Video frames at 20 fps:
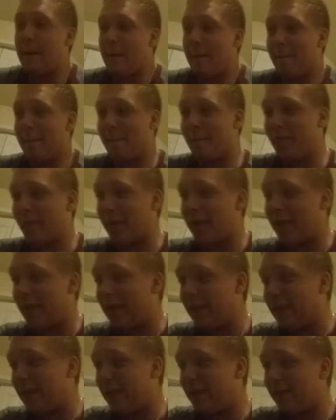But
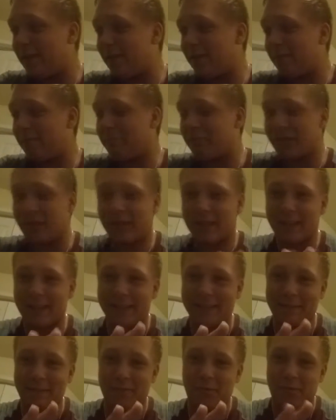but let's get
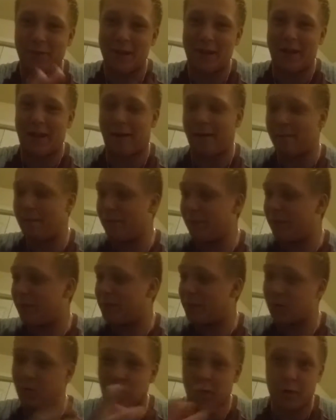something straight here.
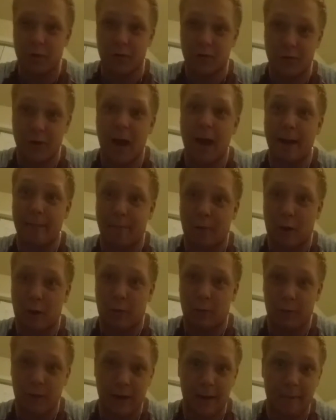So you go to Dragon Ball,
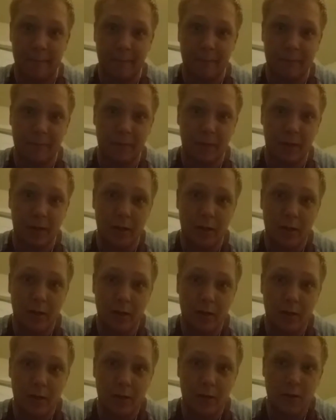right?
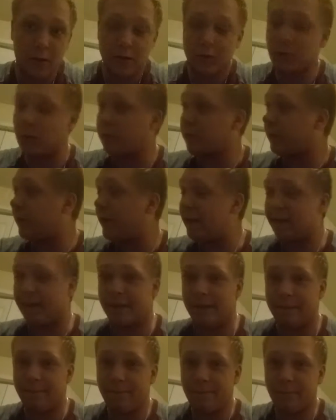So
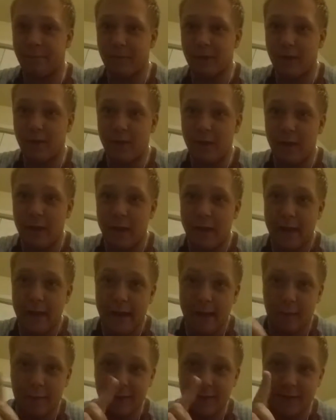Frieza
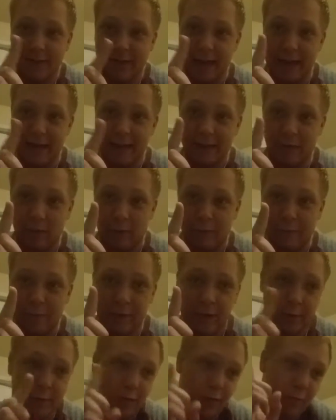was dainty little
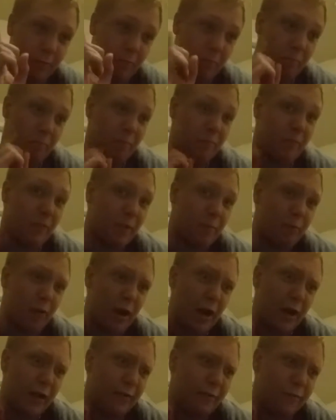finger was like, hmm,
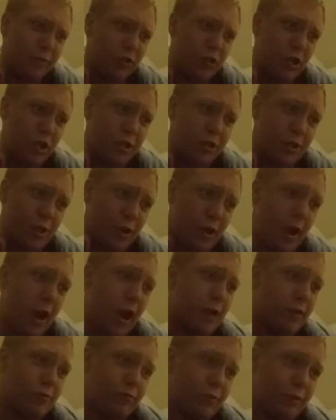planet Vegeta, I don't